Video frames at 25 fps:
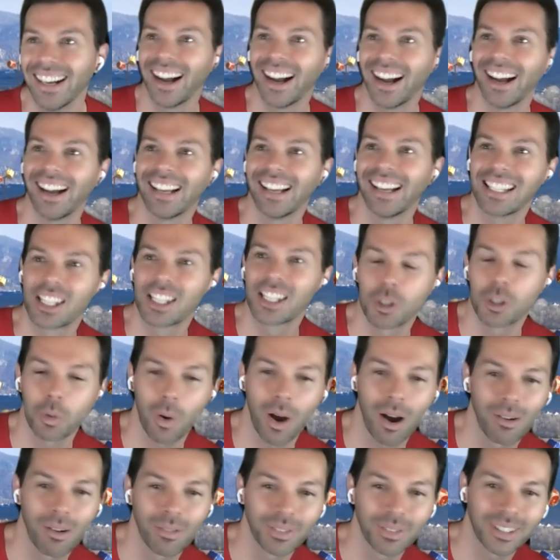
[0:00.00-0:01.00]
It's
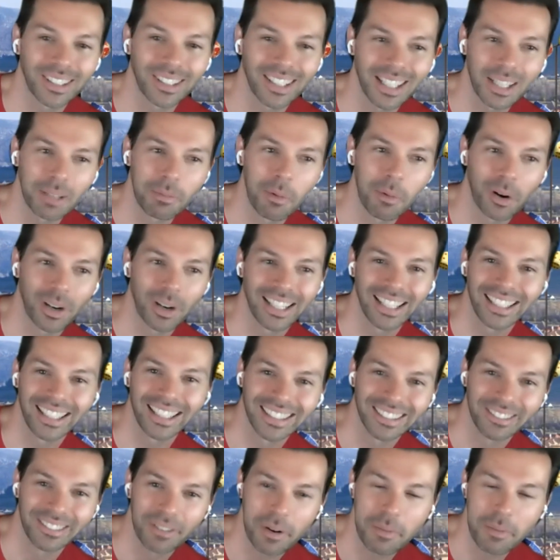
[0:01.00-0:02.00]
12:30 in the
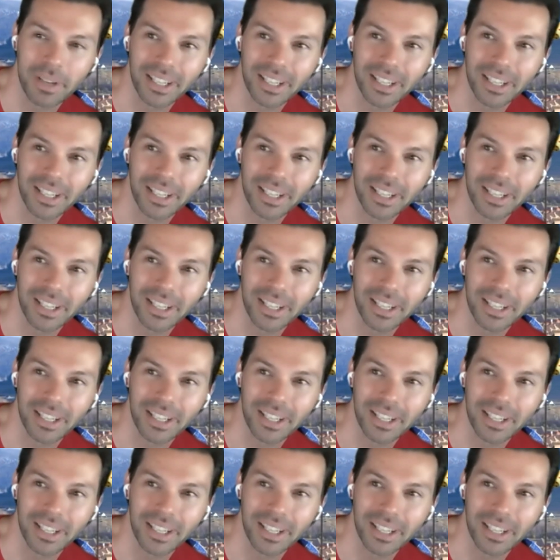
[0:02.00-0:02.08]
morning for